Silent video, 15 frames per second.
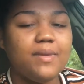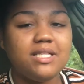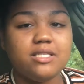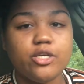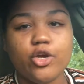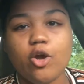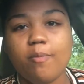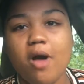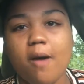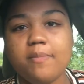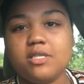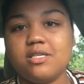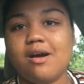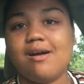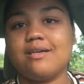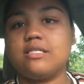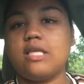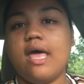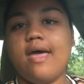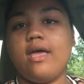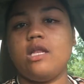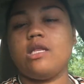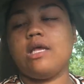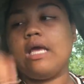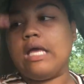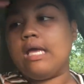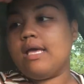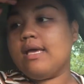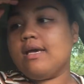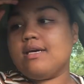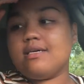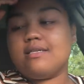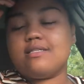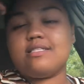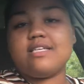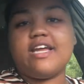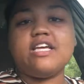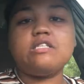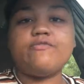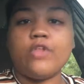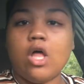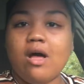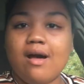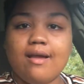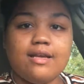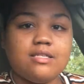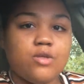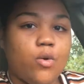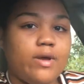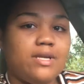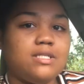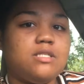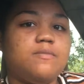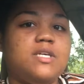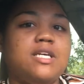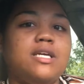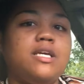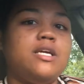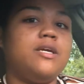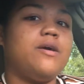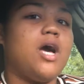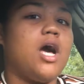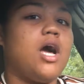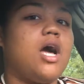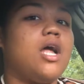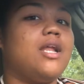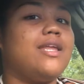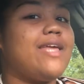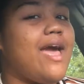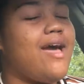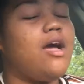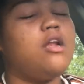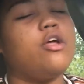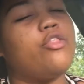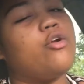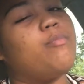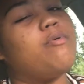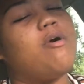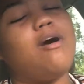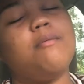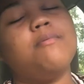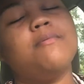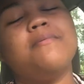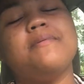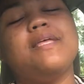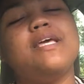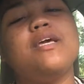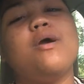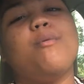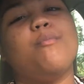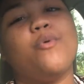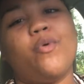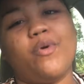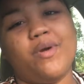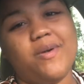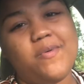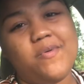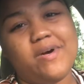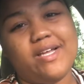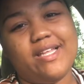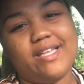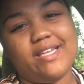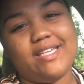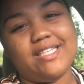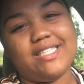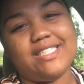It's your girl Poppy Talks, and today's vlog is going to be yet another probably boring one.